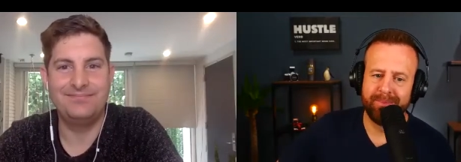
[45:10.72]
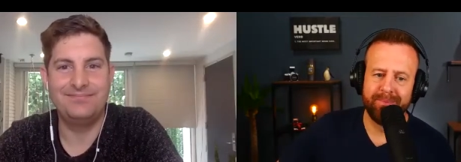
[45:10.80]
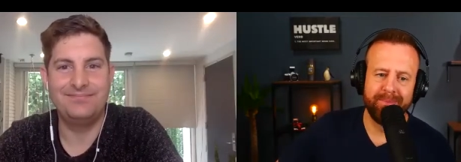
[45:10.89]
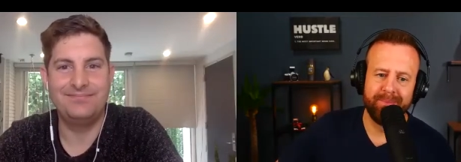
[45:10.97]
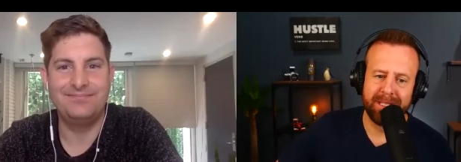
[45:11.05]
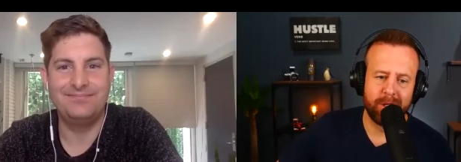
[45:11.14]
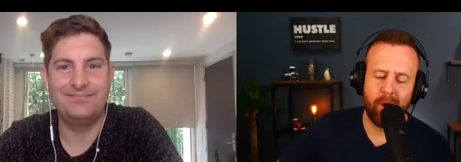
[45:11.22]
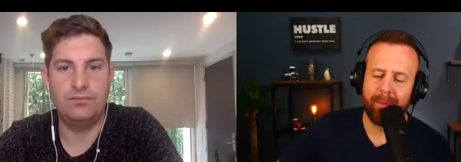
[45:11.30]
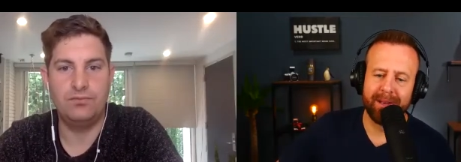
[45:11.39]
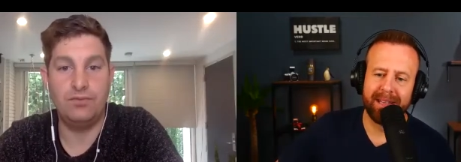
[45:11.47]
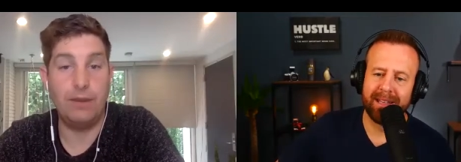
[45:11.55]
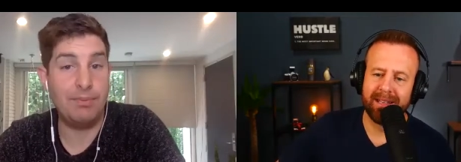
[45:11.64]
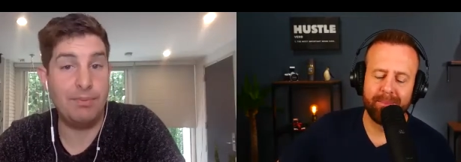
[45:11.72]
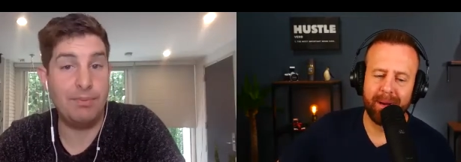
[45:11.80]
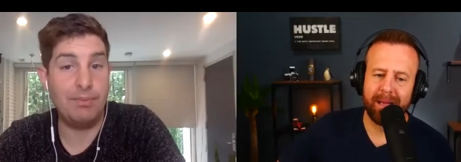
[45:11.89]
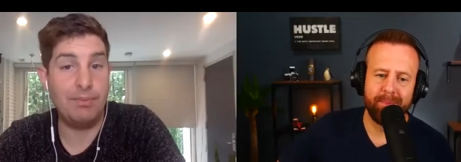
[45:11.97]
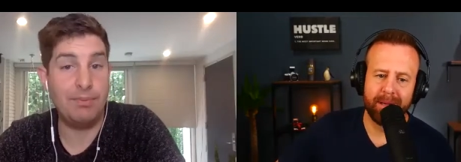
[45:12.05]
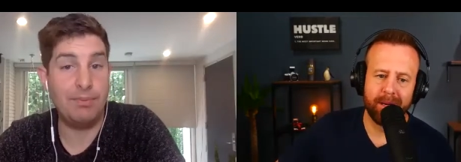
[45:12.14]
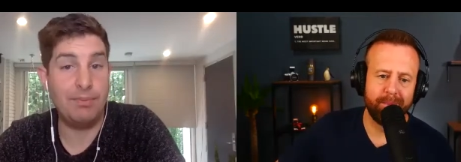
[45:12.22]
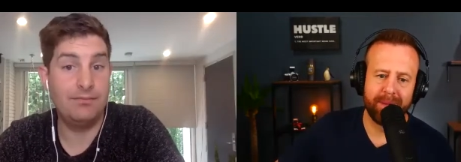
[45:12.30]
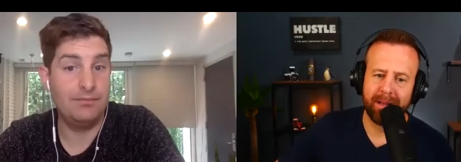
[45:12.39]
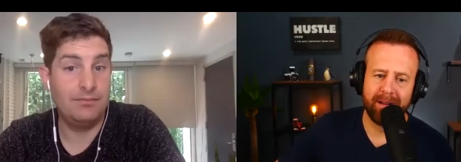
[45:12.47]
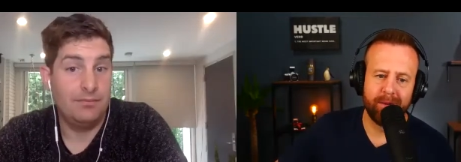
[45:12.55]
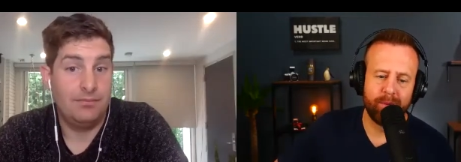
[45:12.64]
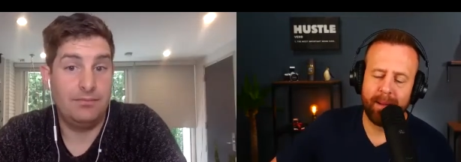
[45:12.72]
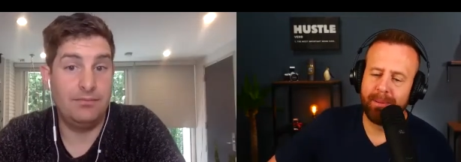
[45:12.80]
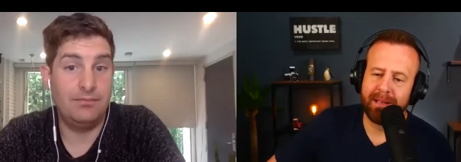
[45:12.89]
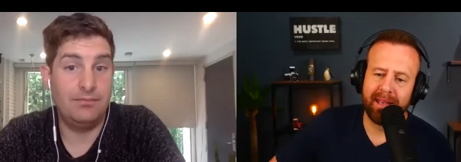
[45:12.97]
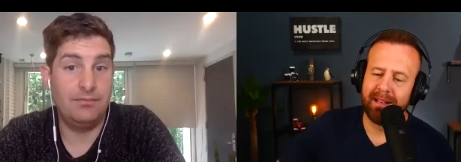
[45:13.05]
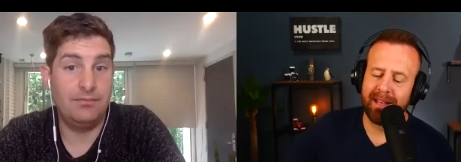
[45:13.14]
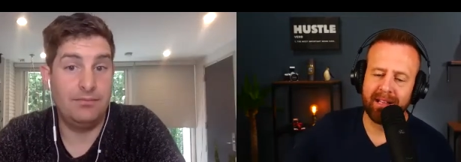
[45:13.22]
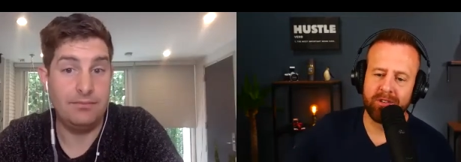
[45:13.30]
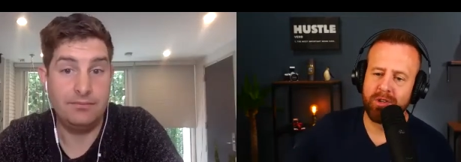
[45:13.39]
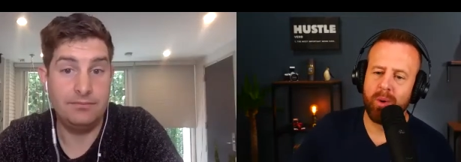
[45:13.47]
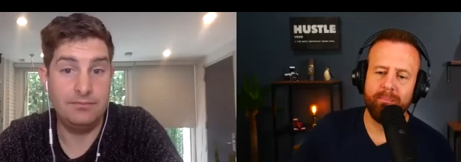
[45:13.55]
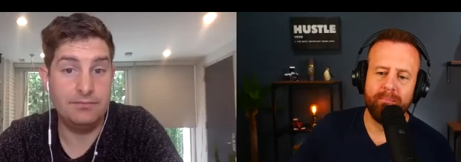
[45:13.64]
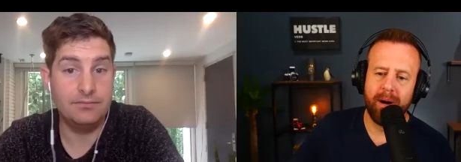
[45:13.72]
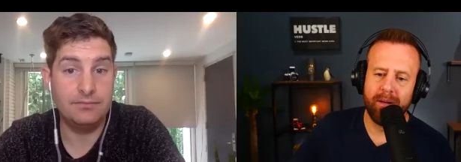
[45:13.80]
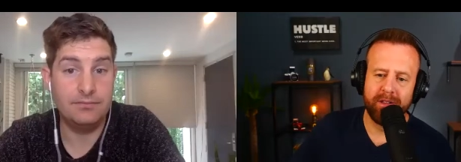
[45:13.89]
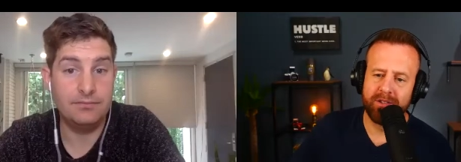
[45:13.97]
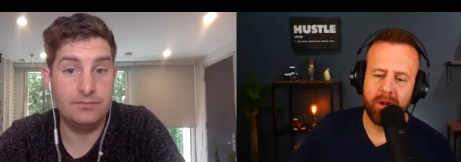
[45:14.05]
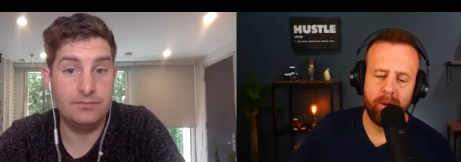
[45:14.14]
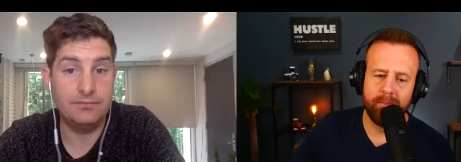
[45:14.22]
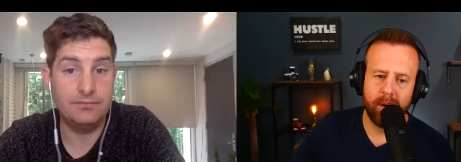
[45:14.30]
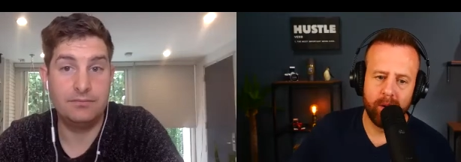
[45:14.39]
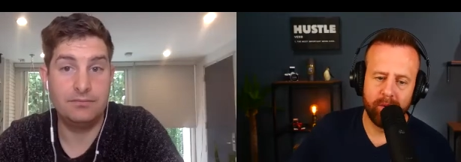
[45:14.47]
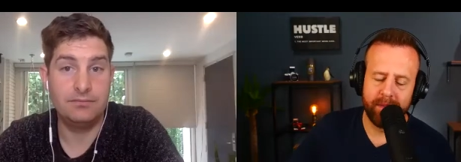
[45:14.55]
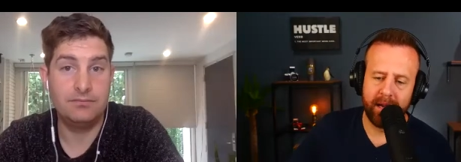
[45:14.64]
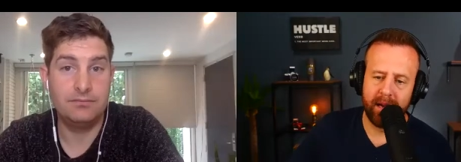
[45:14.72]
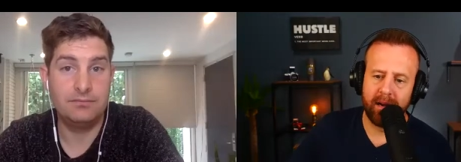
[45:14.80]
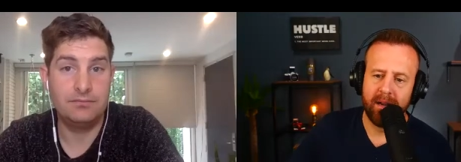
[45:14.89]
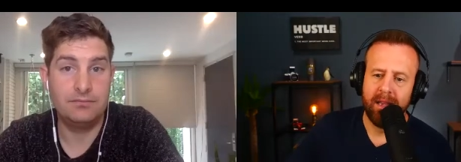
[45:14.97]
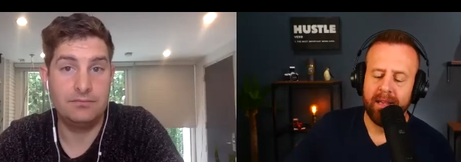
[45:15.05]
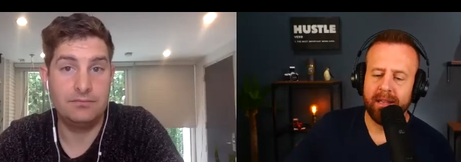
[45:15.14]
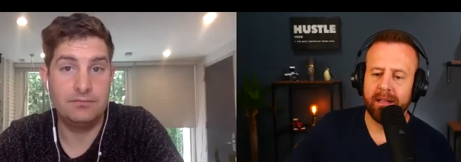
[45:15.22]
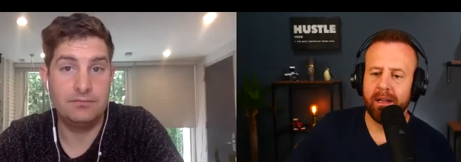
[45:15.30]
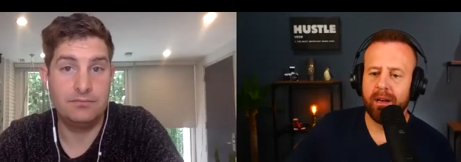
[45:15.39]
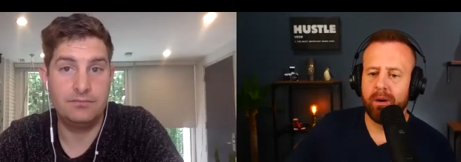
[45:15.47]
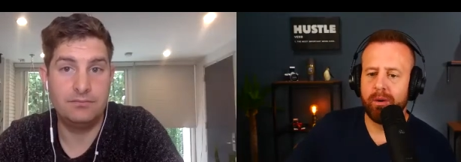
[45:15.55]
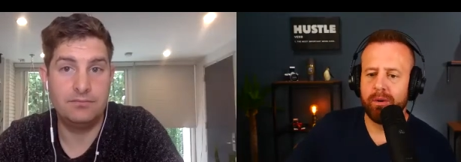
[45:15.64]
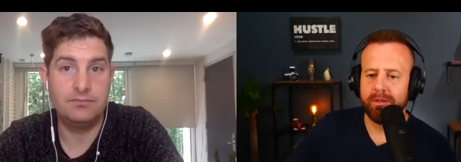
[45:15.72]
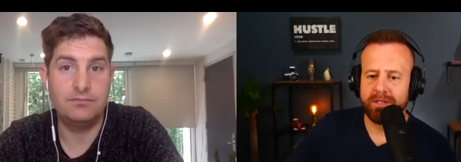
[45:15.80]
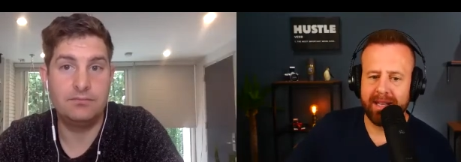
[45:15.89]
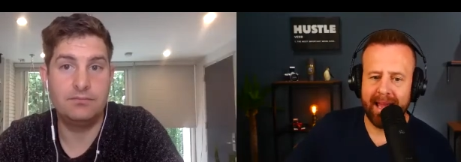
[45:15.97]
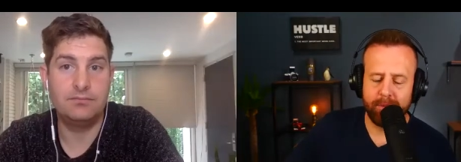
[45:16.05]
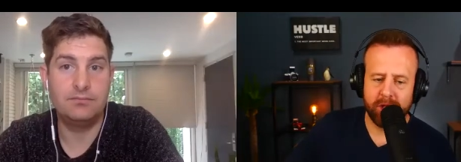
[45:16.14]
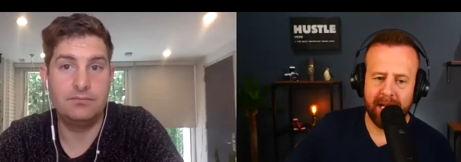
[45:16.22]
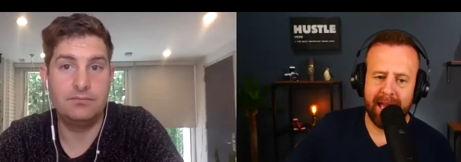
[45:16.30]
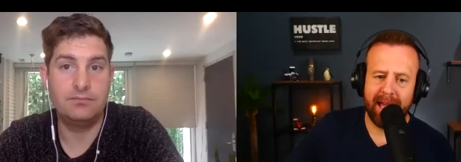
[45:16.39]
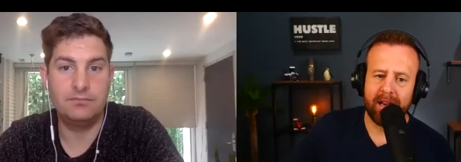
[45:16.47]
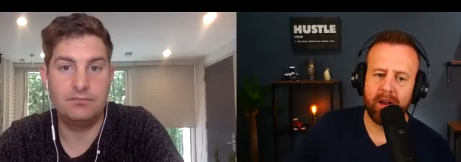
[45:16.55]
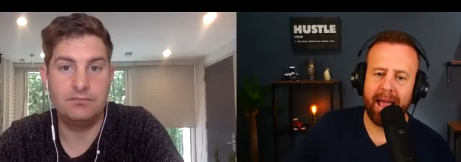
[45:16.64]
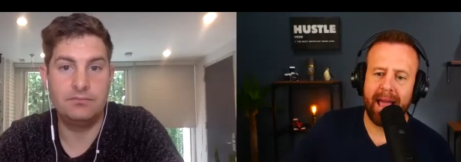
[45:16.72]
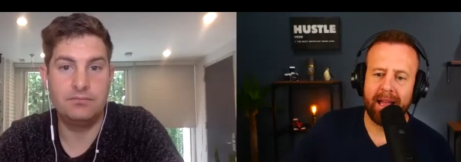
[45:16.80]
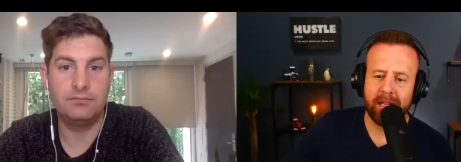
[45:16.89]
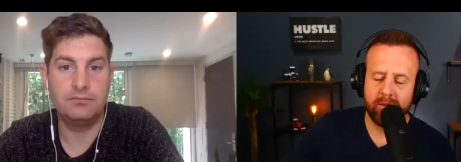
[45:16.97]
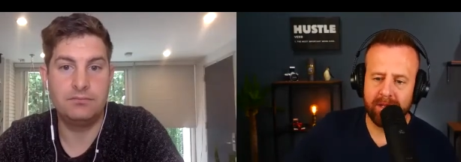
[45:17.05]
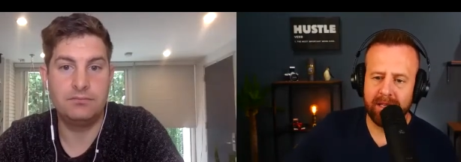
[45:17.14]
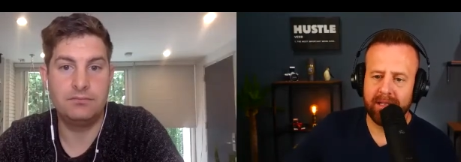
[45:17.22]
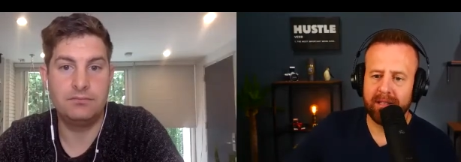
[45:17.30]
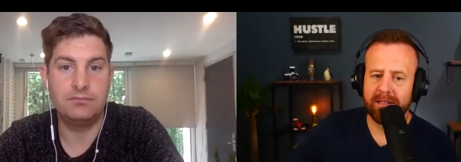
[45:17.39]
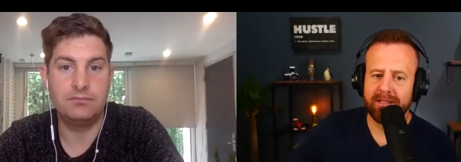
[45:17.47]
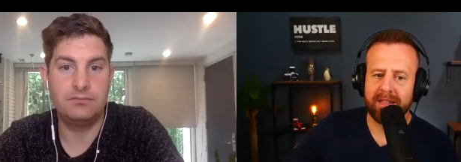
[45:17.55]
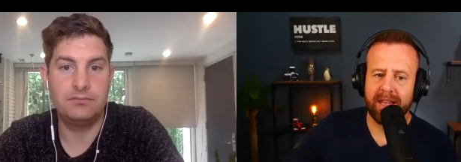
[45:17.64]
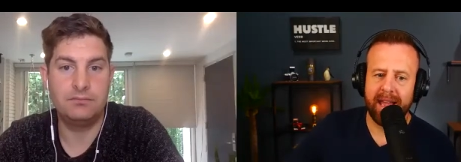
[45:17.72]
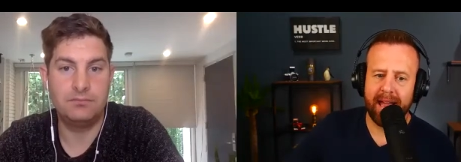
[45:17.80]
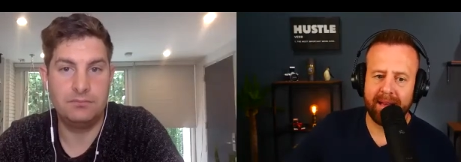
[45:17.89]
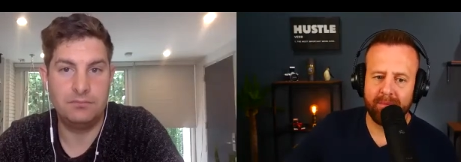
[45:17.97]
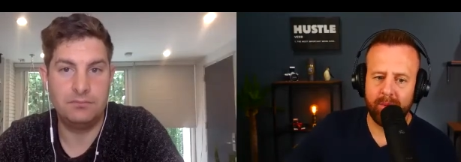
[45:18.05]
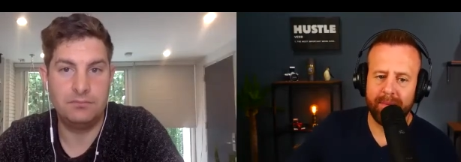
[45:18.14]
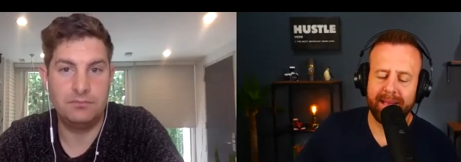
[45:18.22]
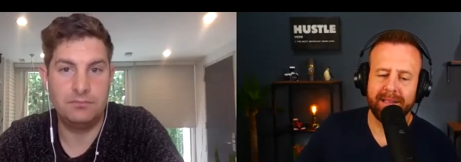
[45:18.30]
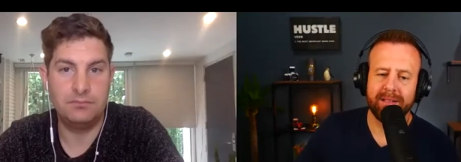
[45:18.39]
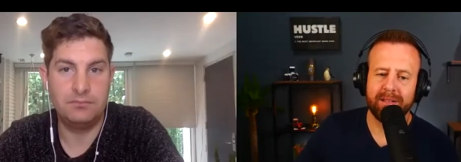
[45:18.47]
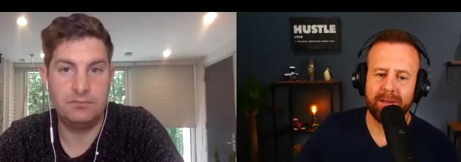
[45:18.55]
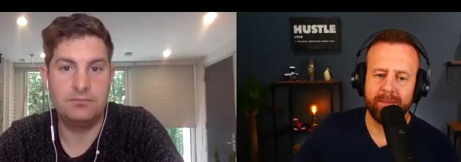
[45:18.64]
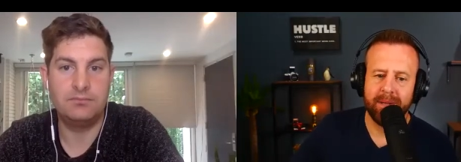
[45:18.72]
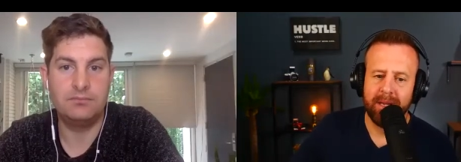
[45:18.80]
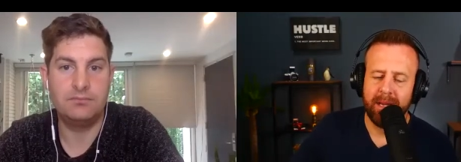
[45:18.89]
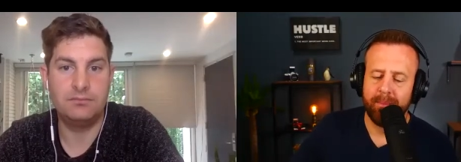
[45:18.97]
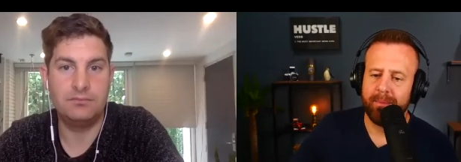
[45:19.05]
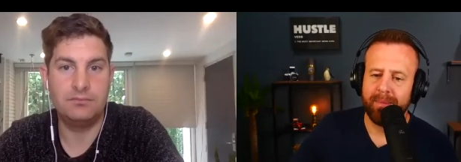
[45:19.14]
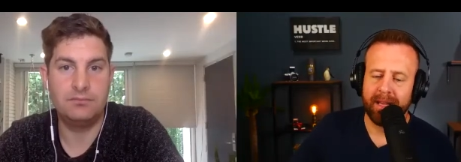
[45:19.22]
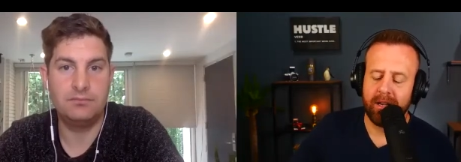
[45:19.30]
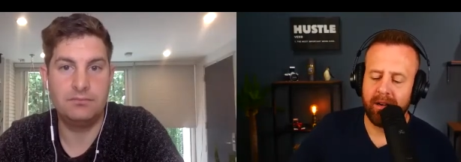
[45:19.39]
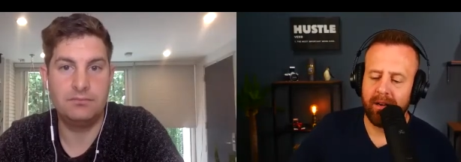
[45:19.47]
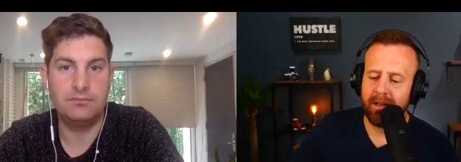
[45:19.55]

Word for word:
Speaker 1: be dominated by a replicate replicate like there's no yeah. mo- there's no moat there you know snapchat had uniqueness they had momentum but my god